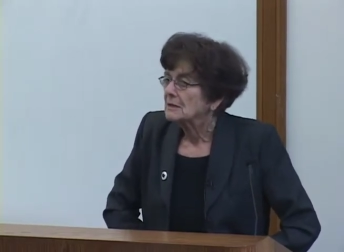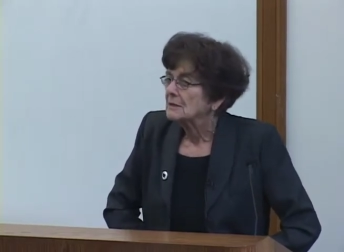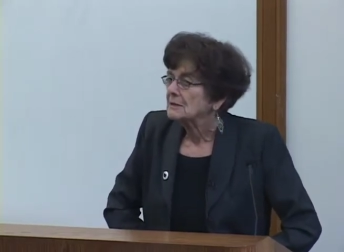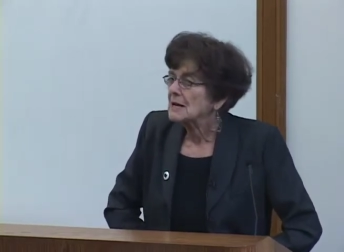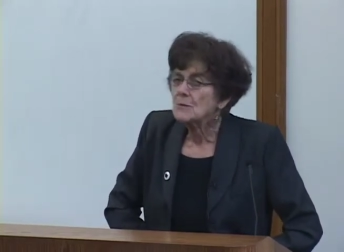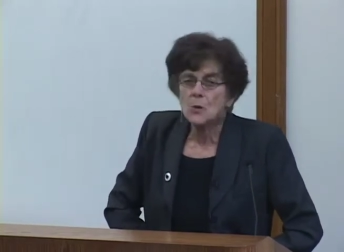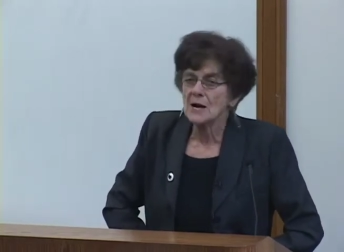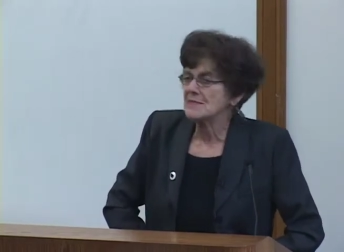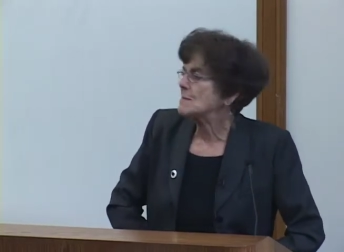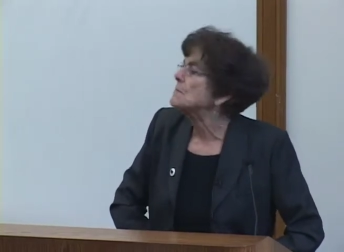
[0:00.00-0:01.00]
They
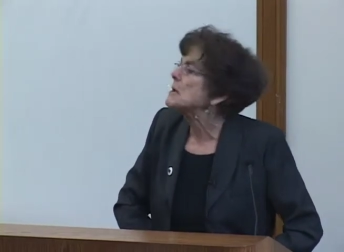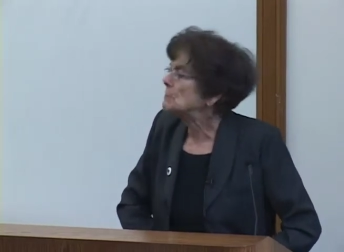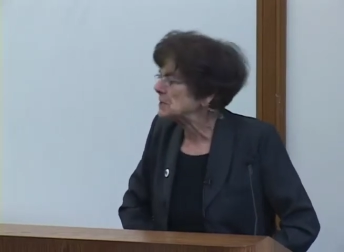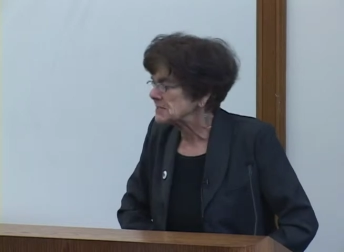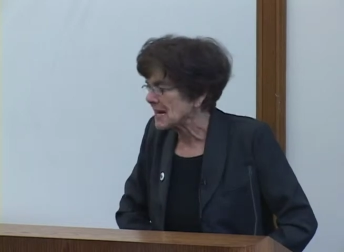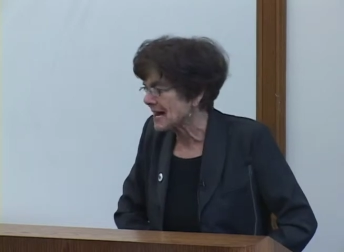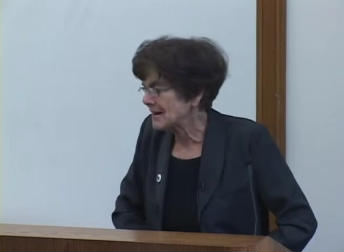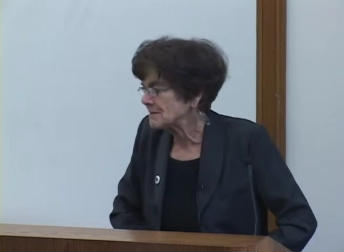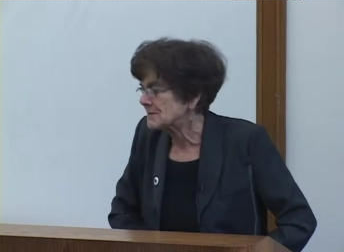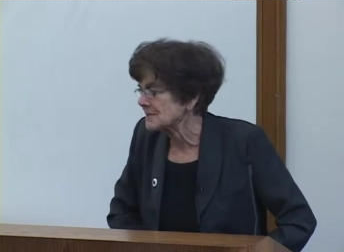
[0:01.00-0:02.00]
won the people's
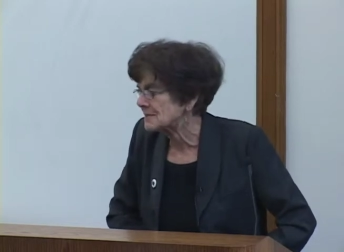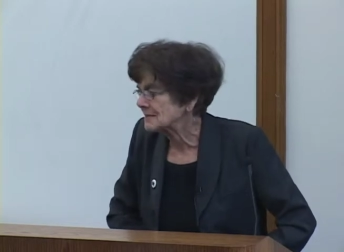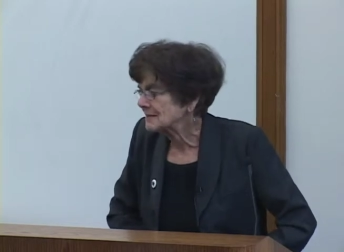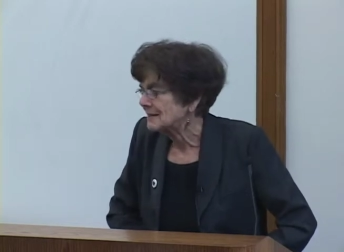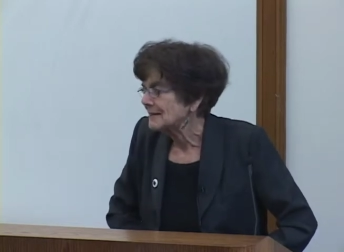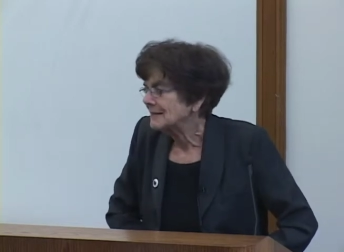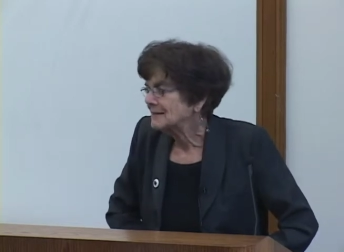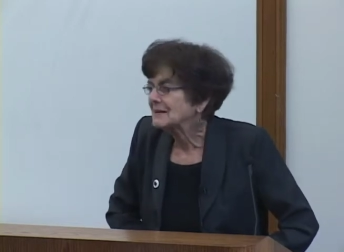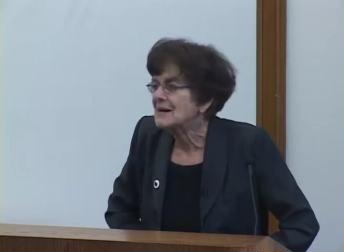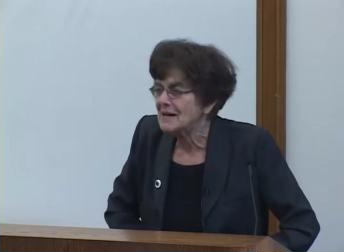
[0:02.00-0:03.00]
house
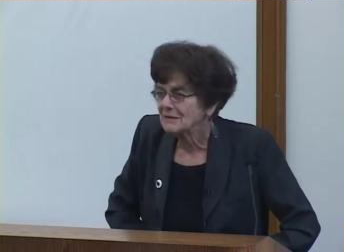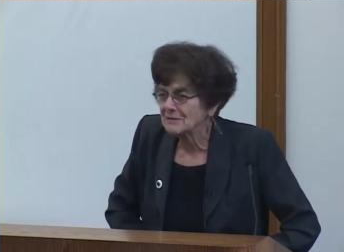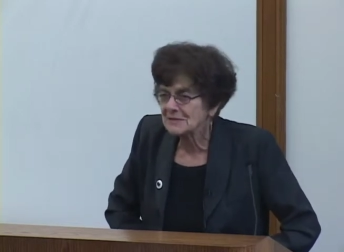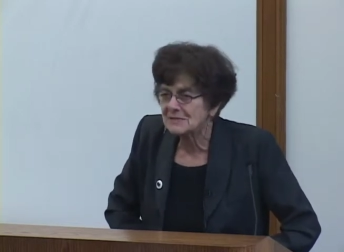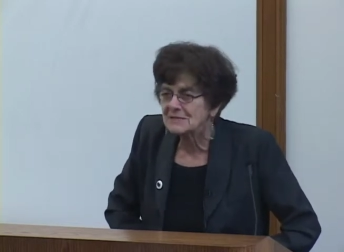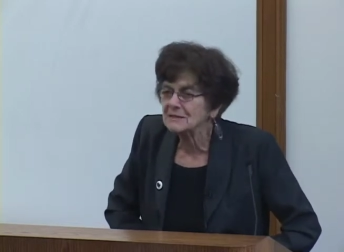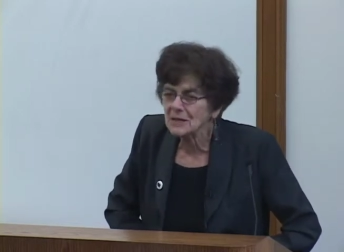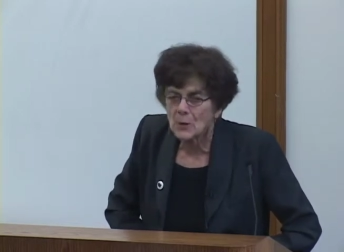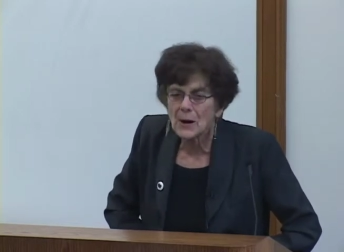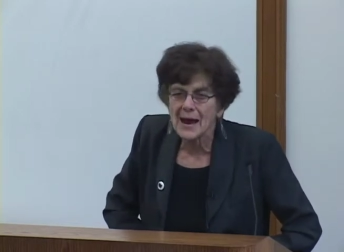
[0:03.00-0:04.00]
the Congress, the
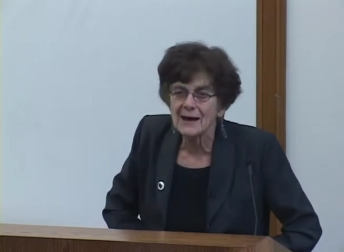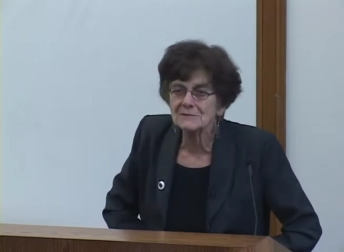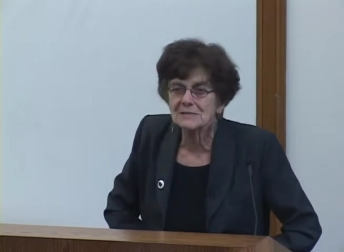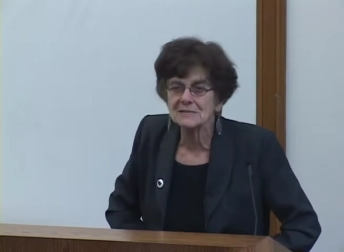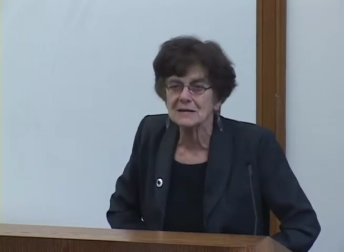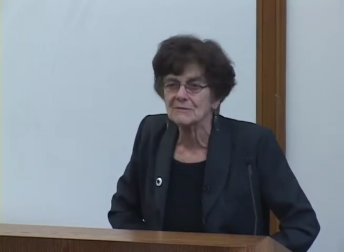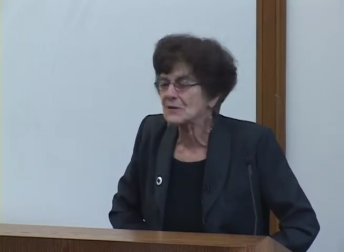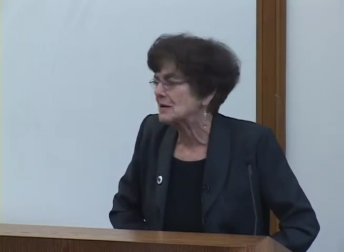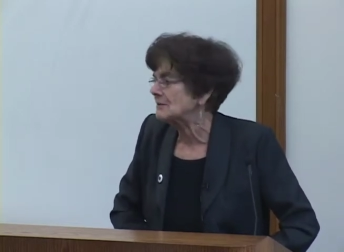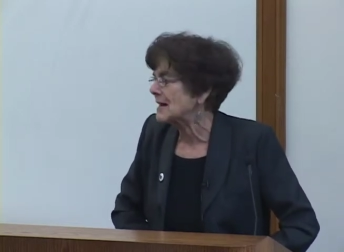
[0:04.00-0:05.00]
lower house of
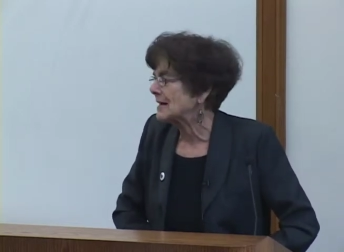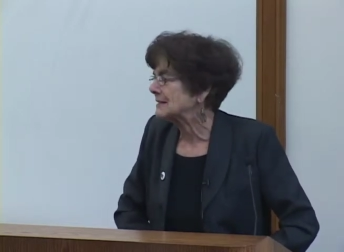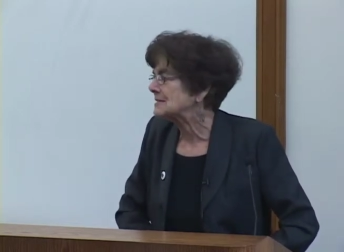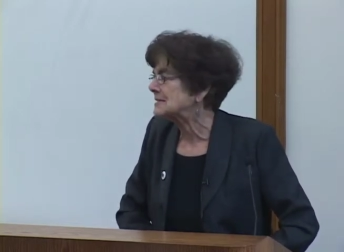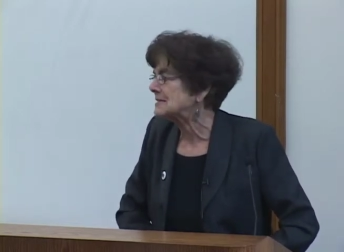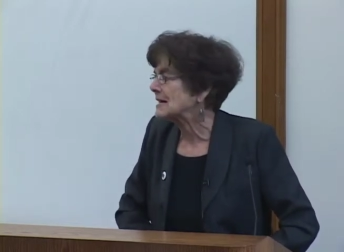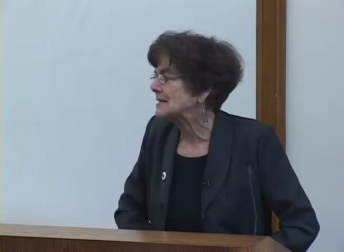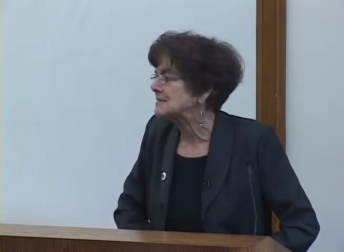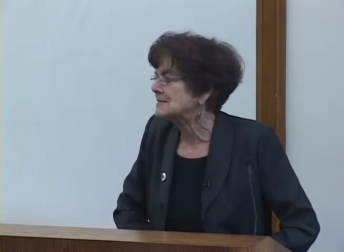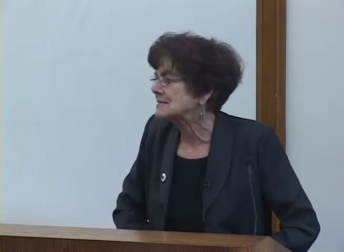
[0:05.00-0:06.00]
the United
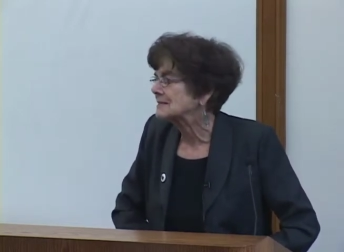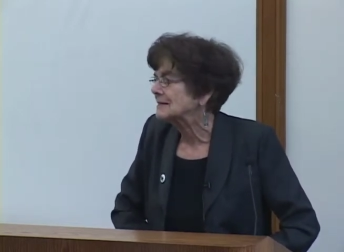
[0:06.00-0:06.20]
States.